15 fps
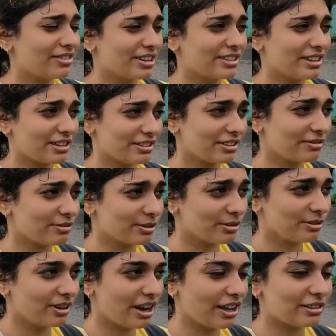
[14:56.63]
fantastic
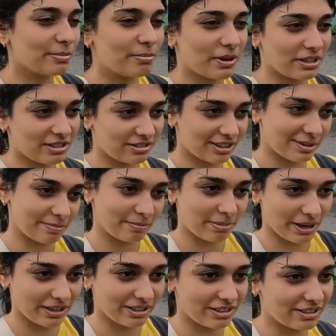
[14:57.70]
food and the best like
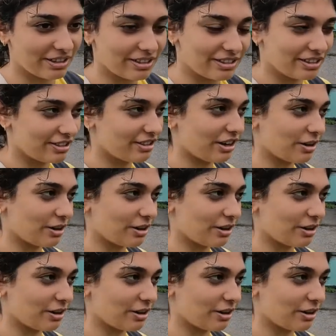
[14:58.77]
bike city in the and